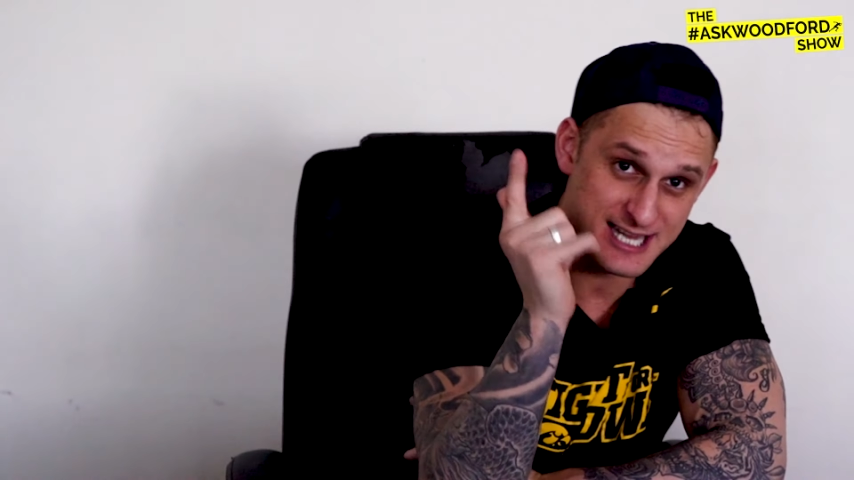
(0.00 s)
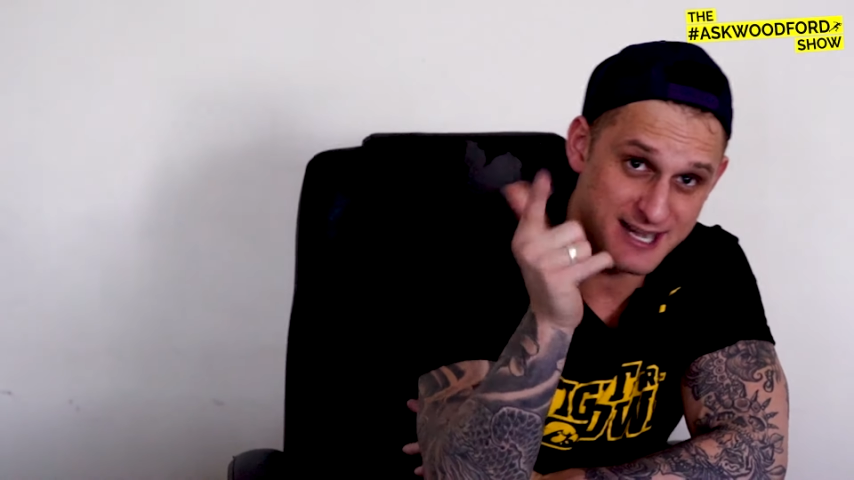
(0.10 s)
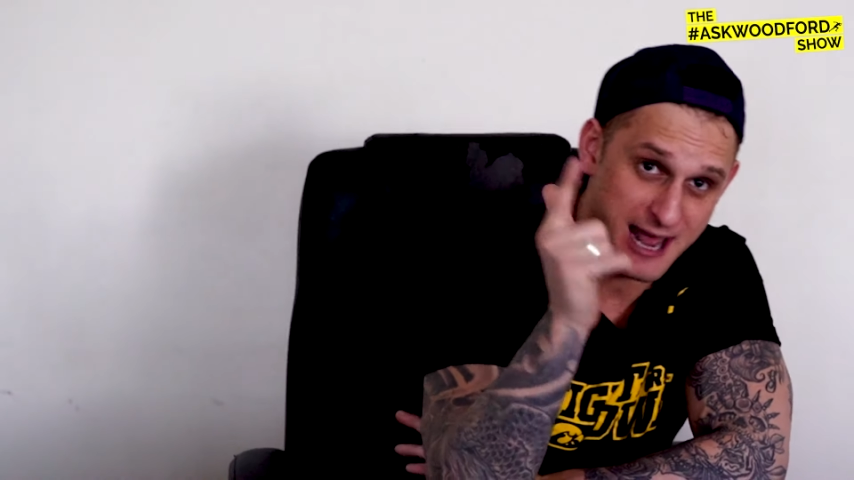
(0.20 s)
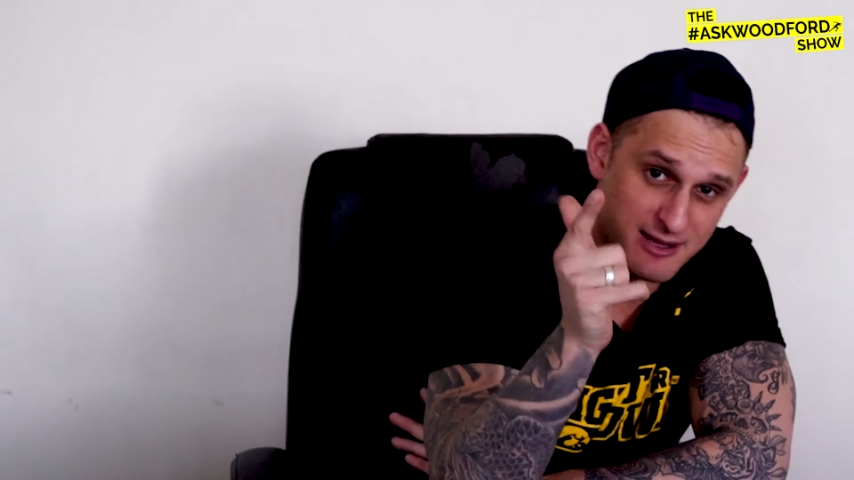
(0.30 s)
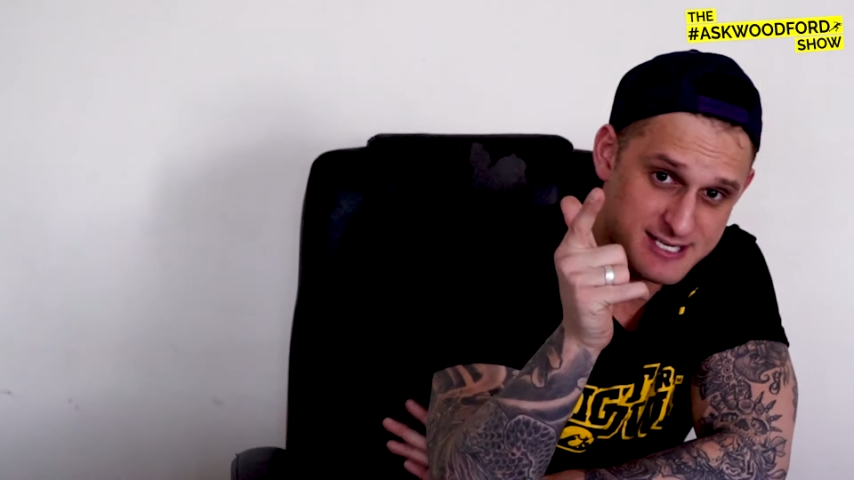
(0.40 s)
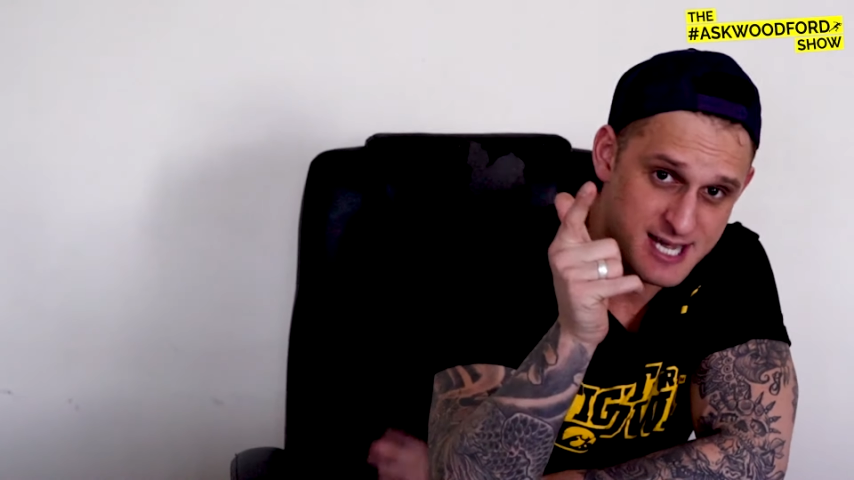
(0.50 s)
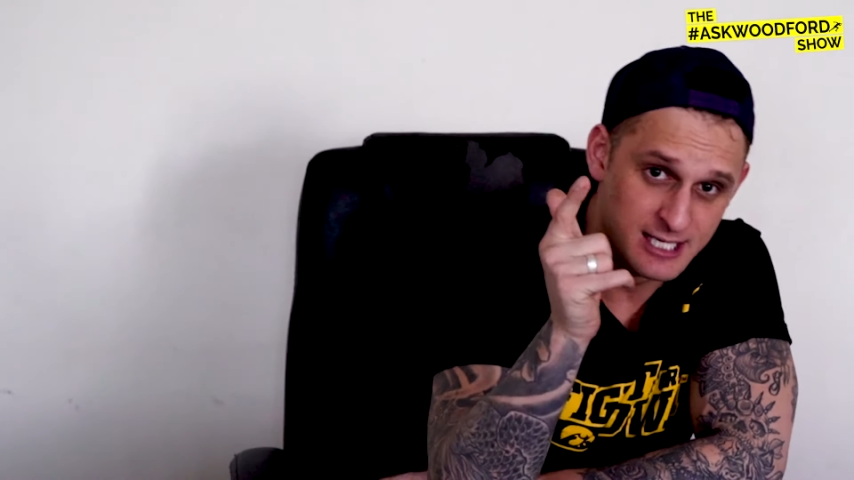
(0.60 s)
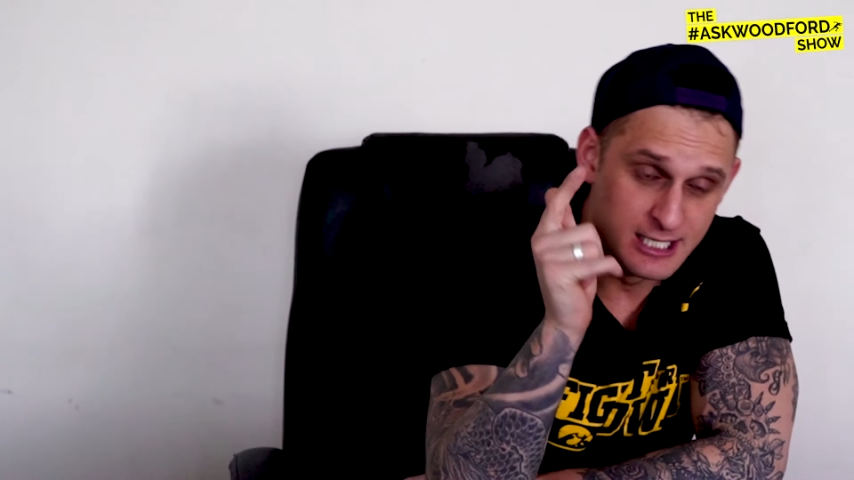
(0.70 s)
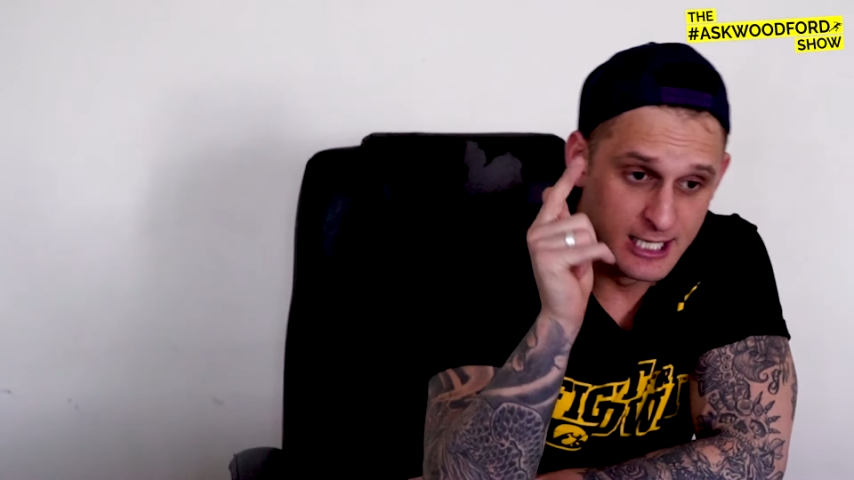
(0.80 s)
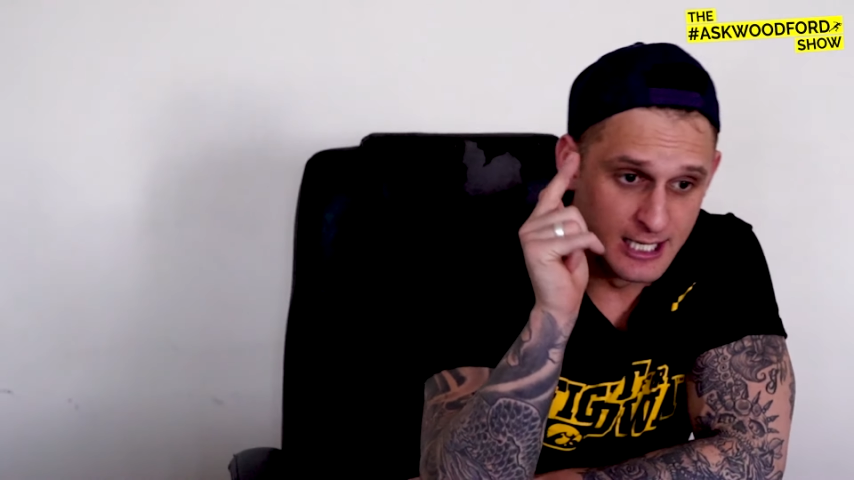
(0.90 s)
Sandalis,
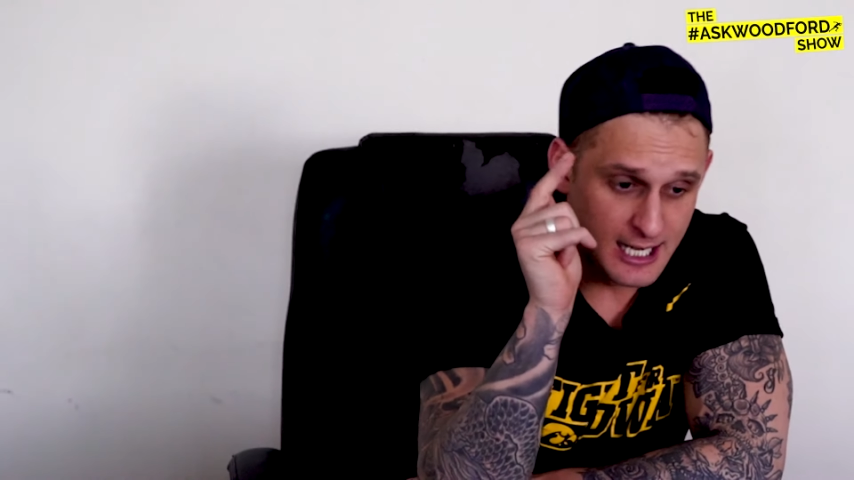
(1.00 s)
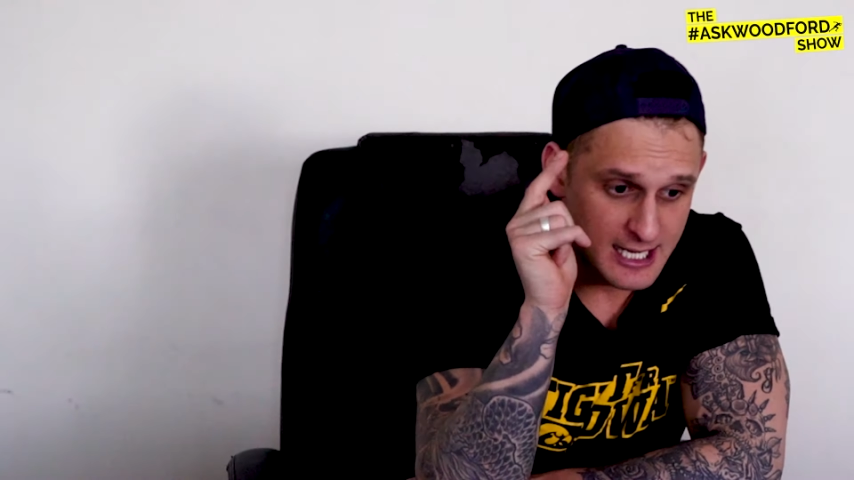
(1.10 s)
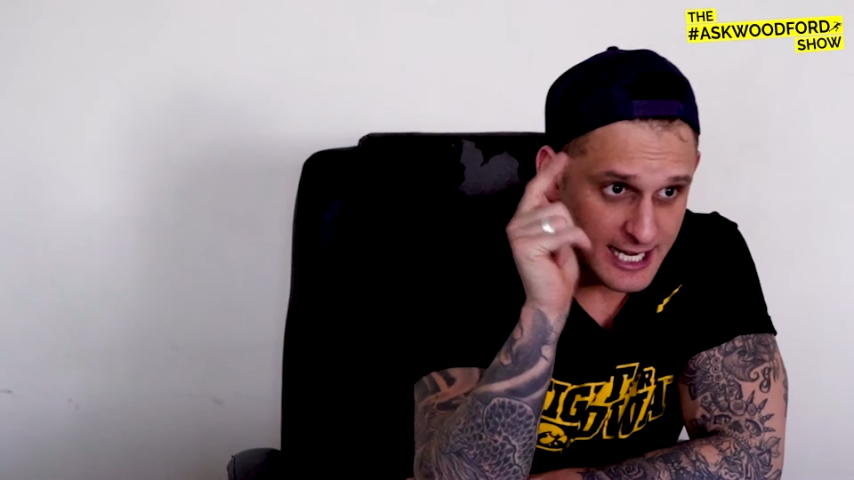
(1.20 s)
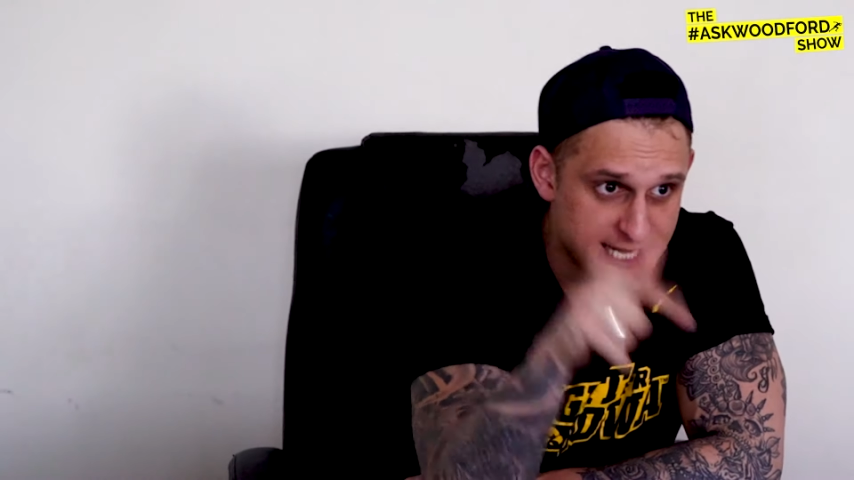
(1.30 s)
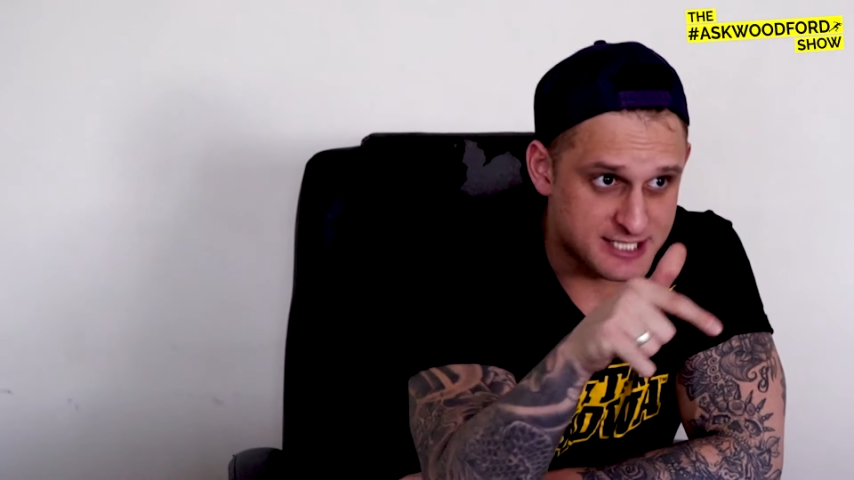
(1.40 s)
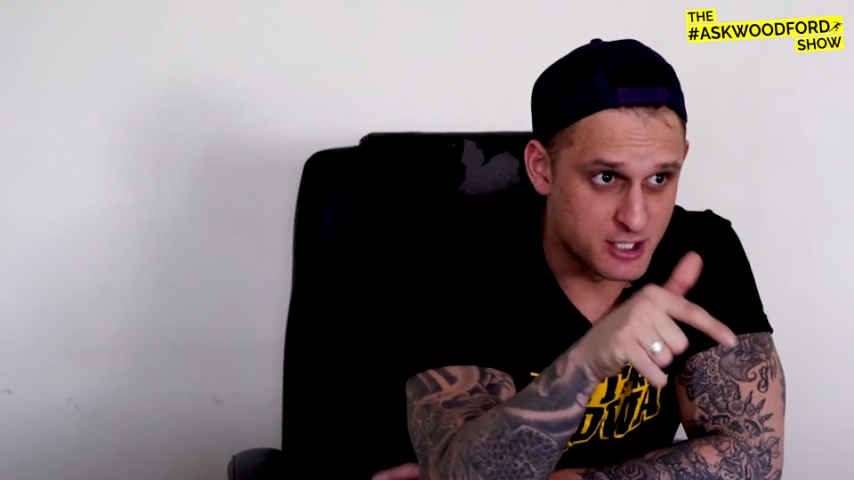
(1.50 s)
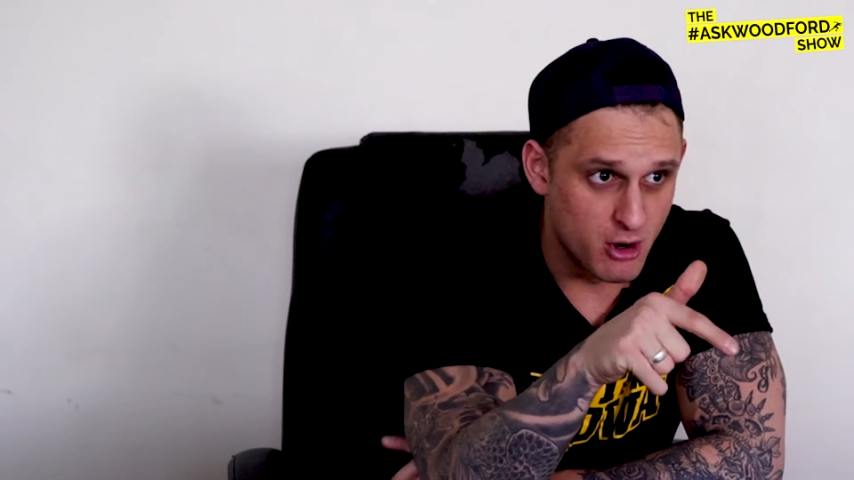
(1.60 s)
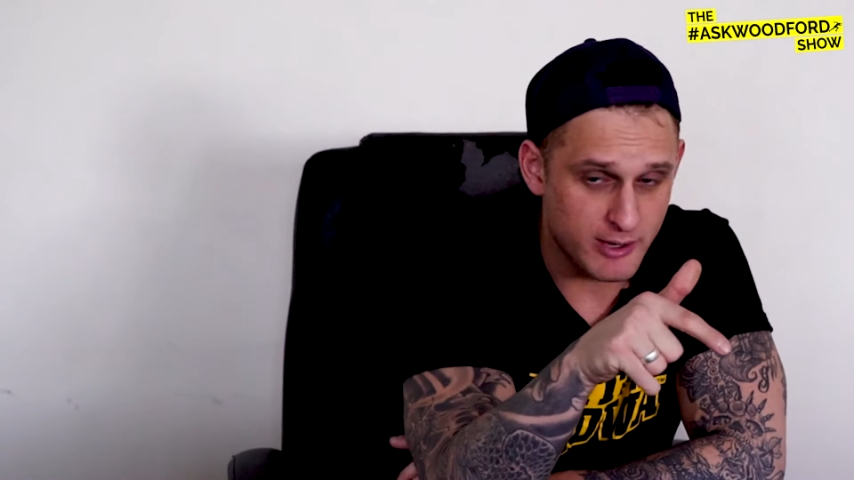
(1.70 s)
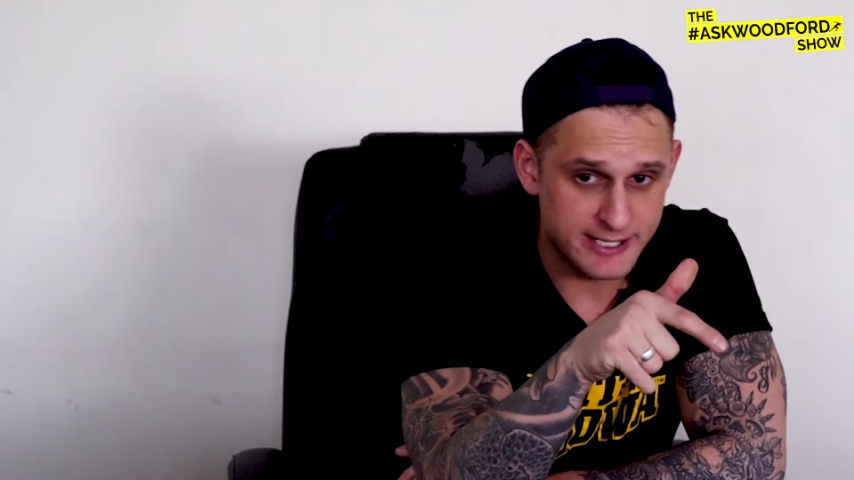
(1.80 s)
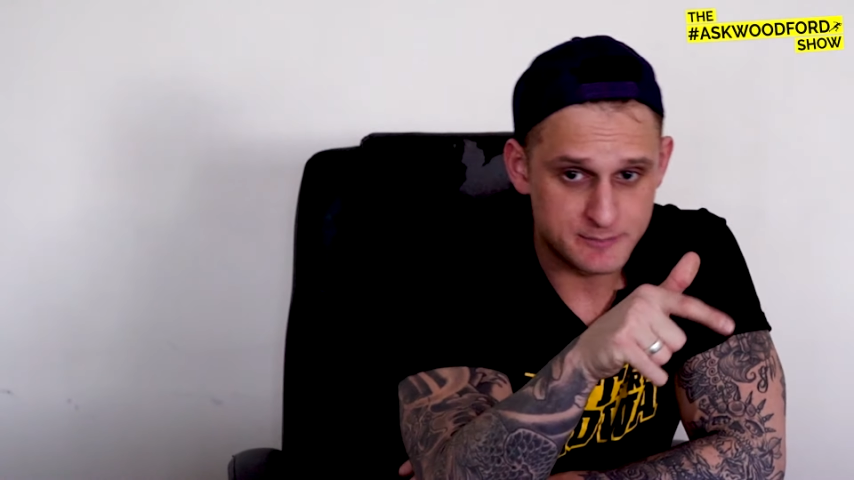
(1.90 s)
his
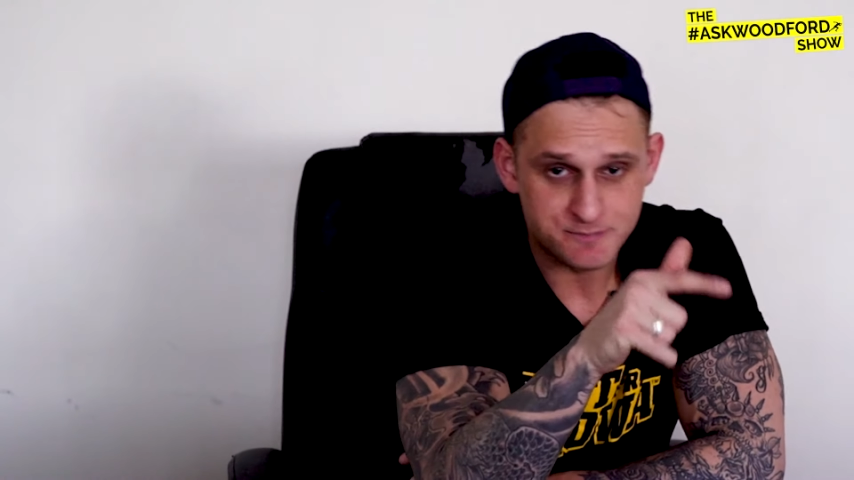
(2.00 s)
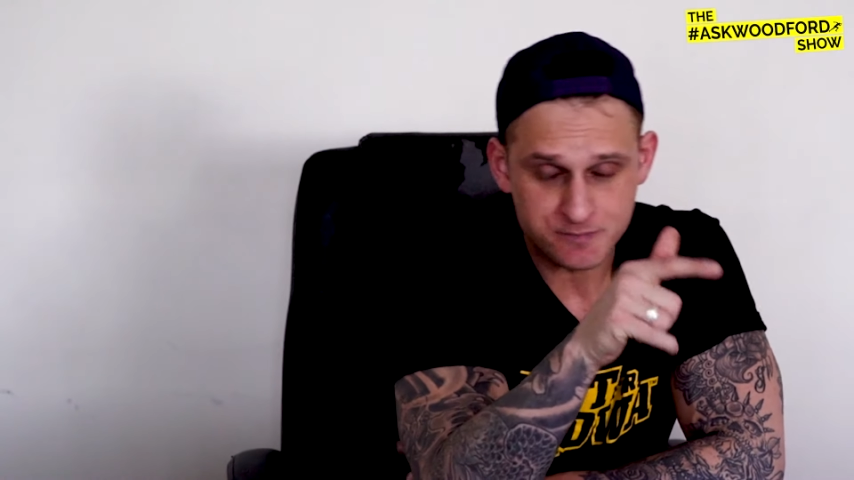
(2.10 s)
story,